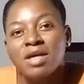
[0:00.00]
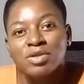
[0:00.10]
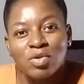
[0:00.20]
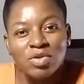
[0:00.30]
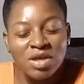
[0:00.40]

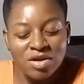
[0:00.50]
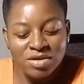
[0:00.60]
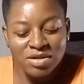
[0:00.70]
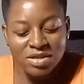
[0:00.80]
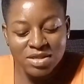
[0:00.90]
So there
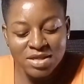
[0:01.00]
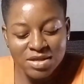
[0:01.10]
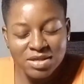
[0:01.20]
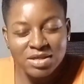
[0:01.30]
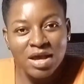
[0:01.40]
is
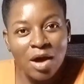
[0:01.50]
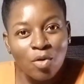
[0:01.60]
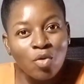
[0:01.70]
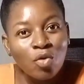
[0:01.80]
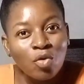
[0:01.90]
this
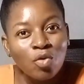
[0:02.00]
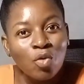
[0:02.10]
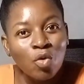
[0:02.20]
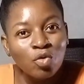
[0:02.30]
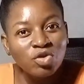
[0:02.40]
Kako
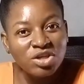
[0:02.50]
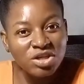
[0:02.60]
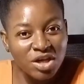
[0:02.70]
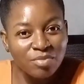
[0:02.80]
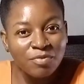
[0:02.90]
cone
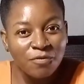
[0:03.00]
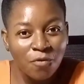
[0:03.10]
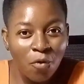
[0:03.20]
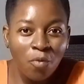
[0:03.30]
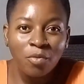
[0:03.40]
shaped
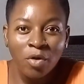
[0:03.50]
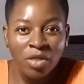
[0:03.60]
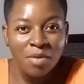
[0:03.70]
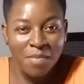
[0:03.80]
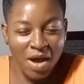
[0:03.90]
foam
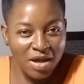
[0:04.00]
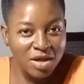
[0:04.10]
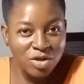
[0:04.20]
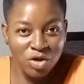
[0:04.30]
on the market.